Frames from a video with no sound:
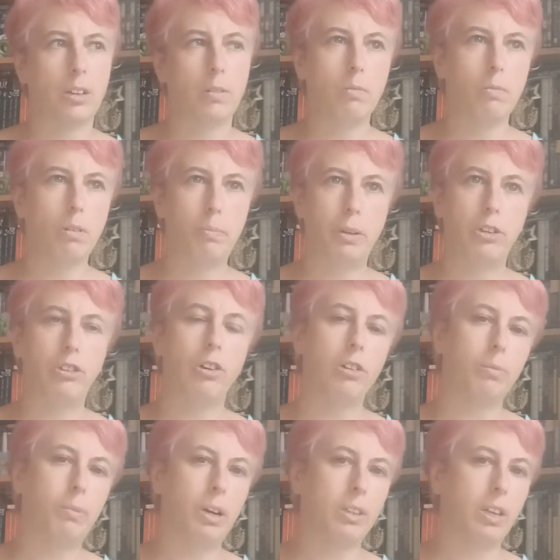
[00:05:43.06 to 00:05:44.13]
would be
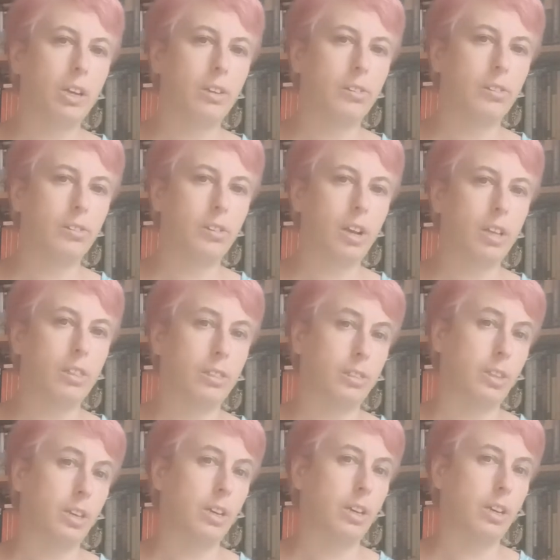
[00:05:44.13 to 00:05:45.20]
shocked by this. I
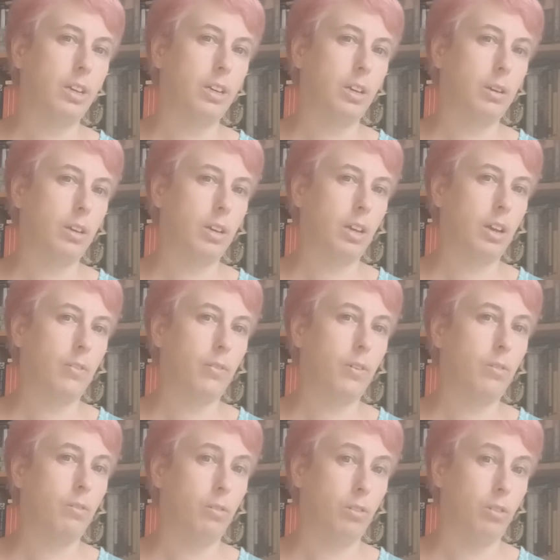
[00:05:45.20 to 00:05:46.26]
think if you
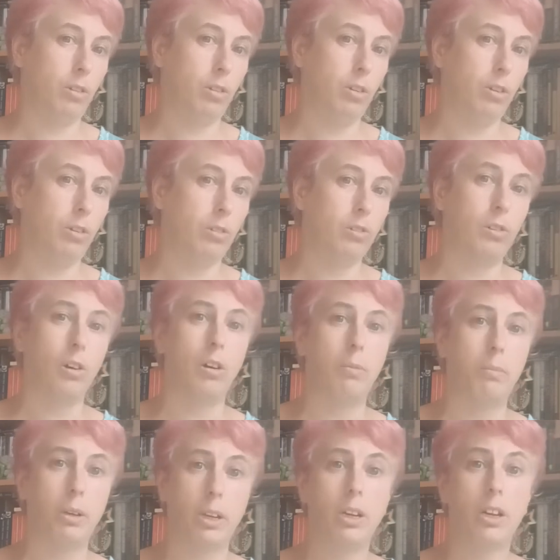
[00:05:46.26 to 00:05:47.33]
knew
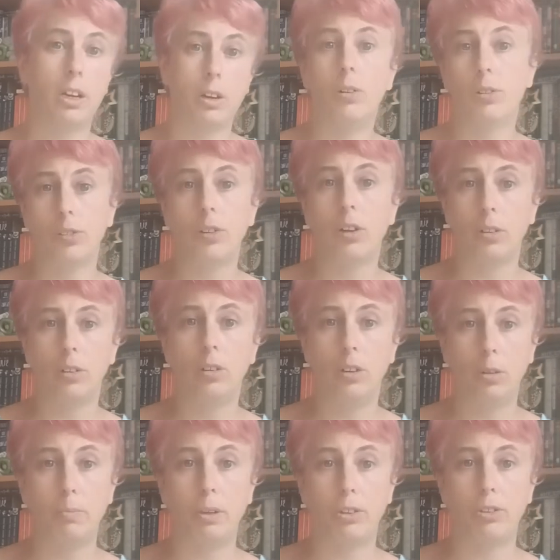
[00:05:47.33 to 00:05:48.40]
Tom, also
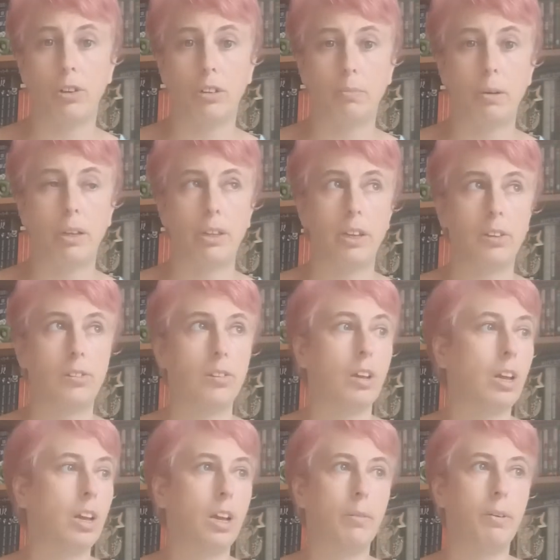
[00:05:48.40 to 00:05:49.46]
you'd be shocked by this.
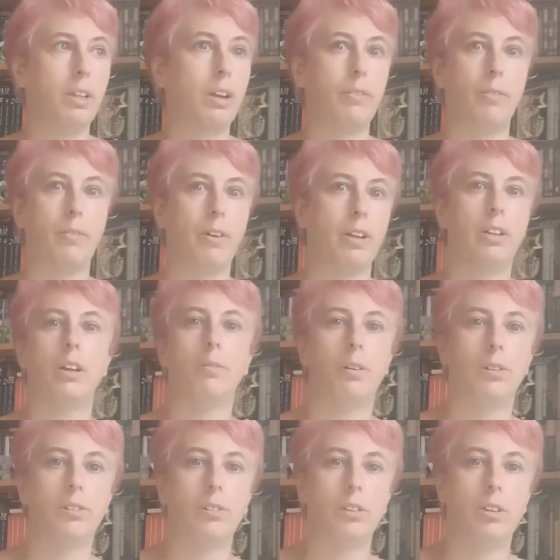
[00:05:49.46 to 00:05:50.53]
We never really know
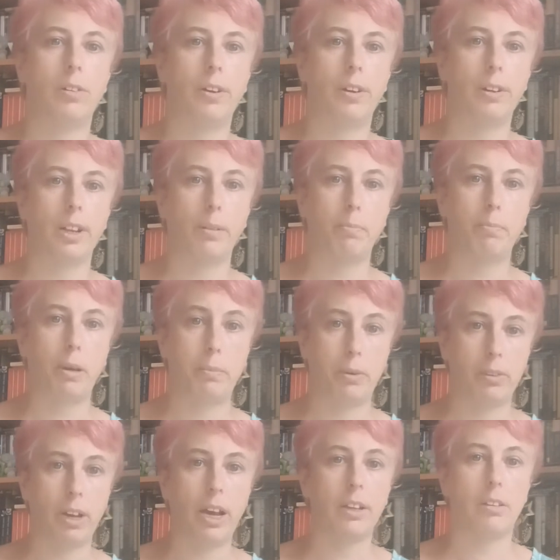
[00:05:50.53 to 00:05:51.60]
what's going on in
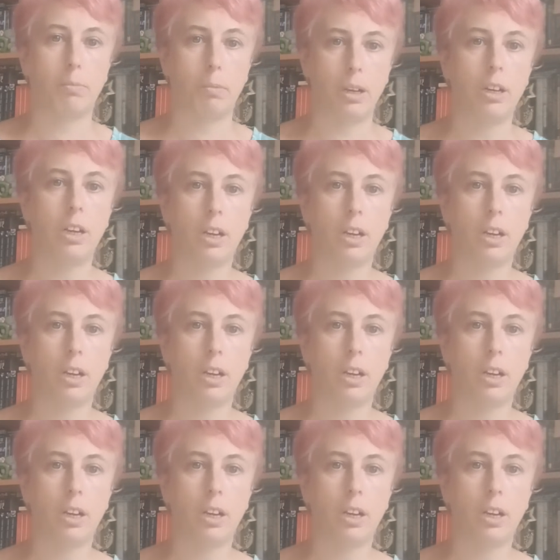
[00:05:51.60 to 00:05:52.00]
people's heads, but